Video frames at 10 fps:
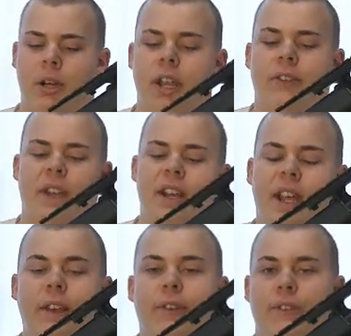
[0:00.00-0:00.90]
It has a
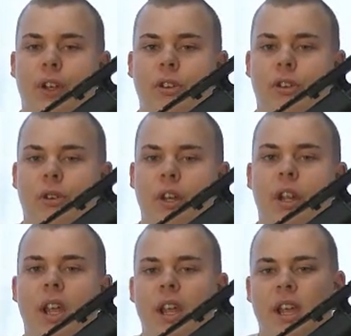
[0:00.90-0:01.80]
nice feel to
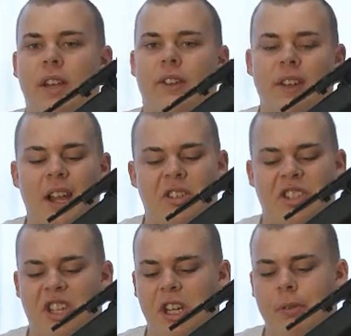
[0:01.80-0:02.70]
it. It's not
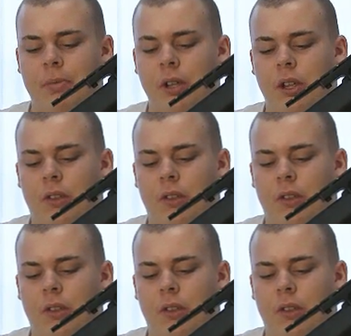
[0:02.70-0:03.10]
cheap.